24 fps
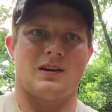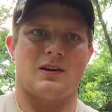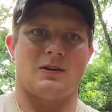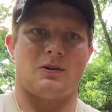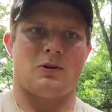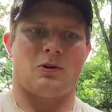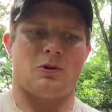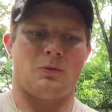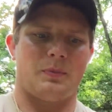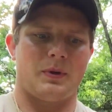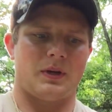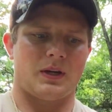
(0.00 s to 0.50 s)

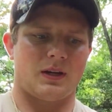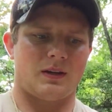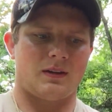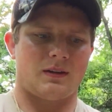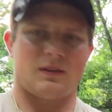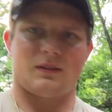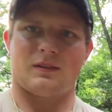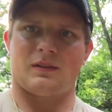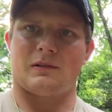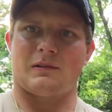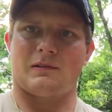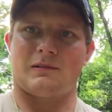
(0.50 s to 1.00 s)
Hoping it
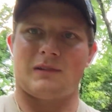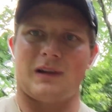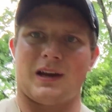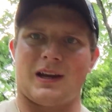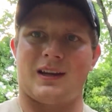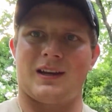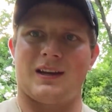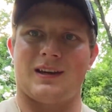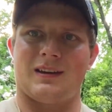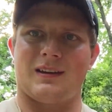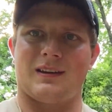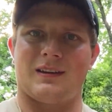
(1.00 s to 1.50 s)
doesn't wreck
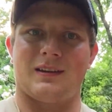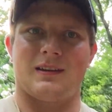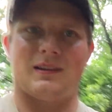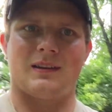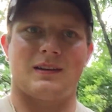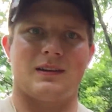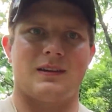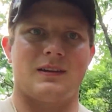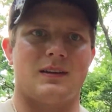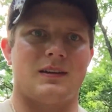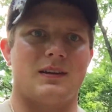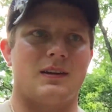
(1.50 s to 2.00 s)
it,
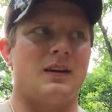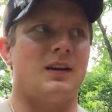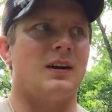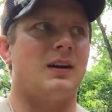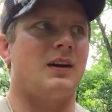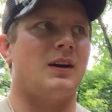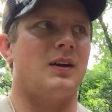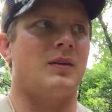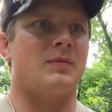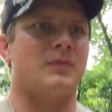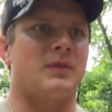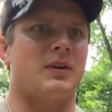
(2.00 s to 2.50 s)

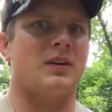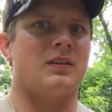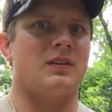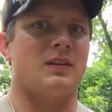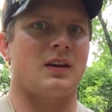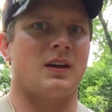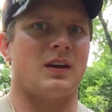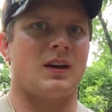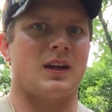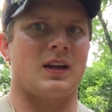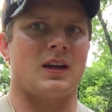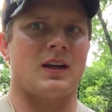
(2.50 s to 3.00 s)
because
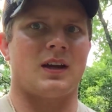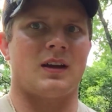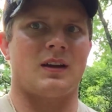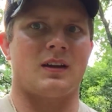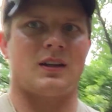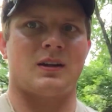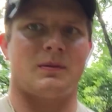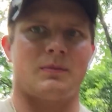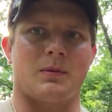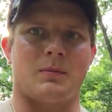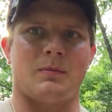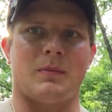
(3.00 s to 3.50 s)
then I got a
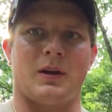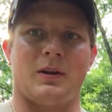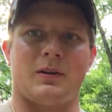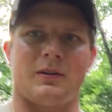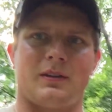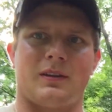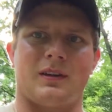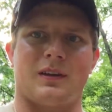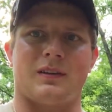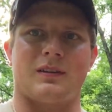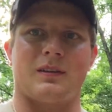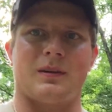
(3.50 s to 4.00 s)
couple metal
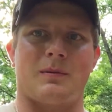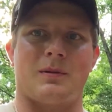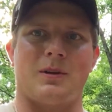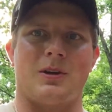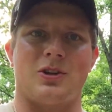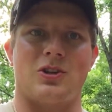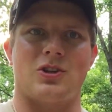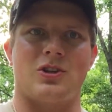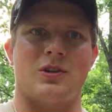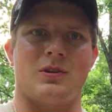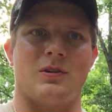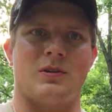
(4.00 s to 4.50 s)
things I'm going to
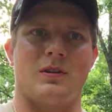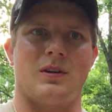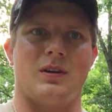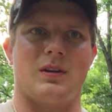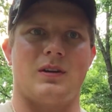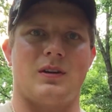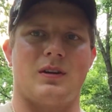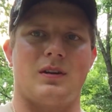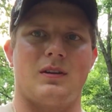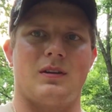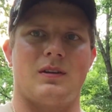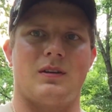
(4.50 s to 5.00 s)
shoot
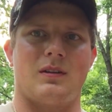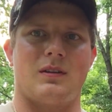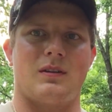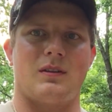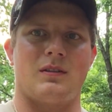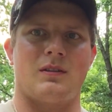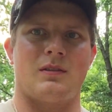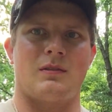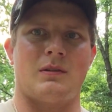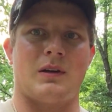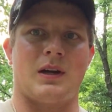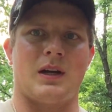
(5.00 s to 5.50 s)

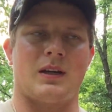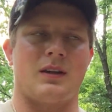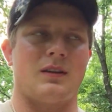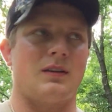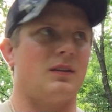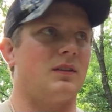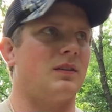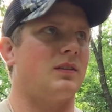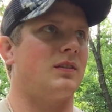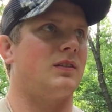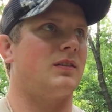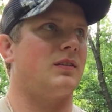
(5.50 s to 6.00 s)
to wreck
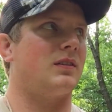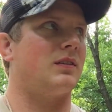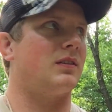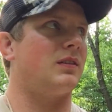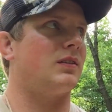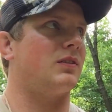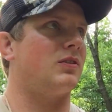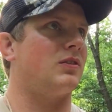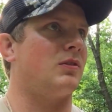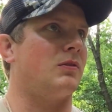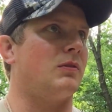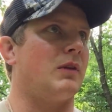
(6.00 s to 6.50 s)

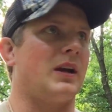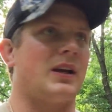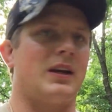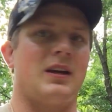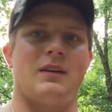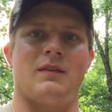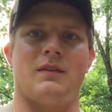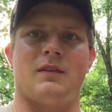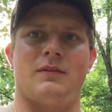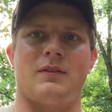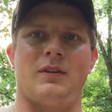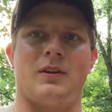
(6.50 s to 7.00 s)
it
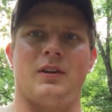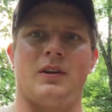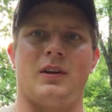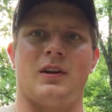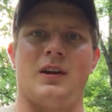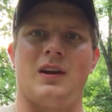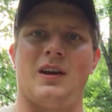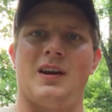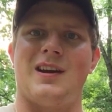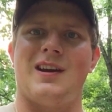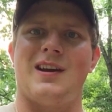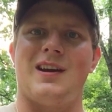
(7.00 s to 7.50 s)
even further.
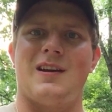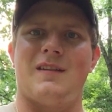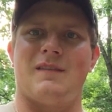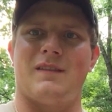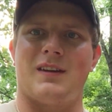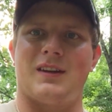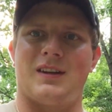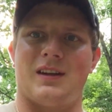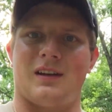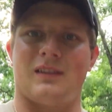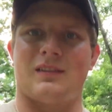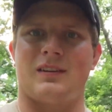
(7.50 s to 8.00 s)
If
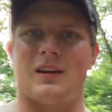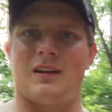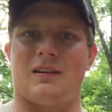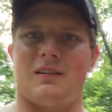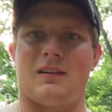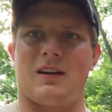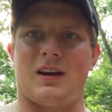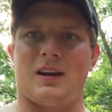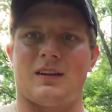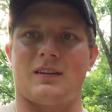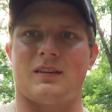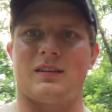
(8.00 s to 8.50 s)
it does get
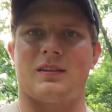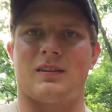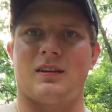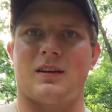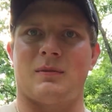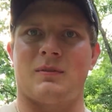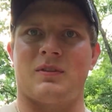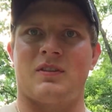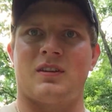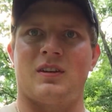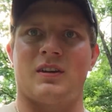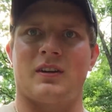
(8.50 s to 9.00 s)
wrecked,
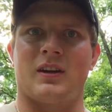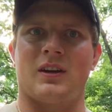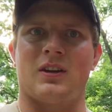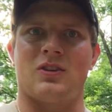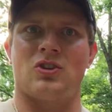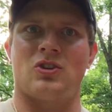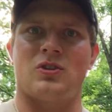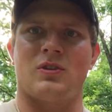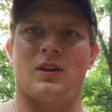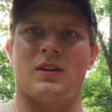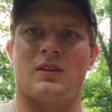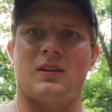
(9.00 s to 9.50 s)
I'm still going to
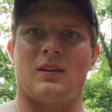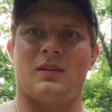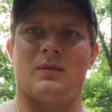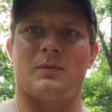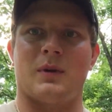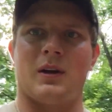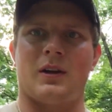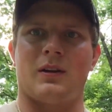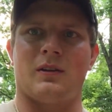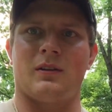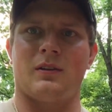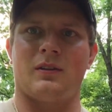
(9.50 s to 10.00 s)
shoot at these
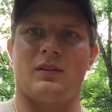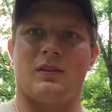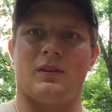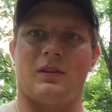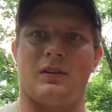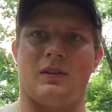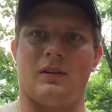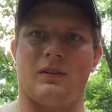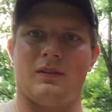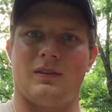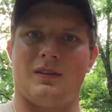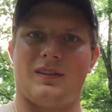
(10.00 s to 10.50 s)
metal,
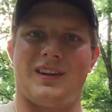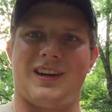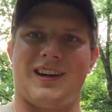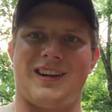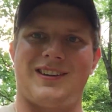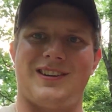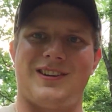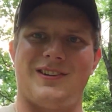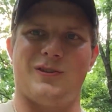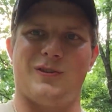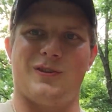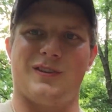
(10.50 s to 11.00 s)
so stay
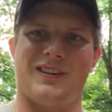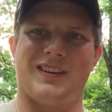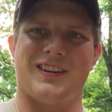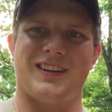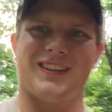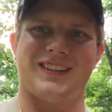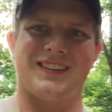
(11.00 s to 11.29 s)
tuned.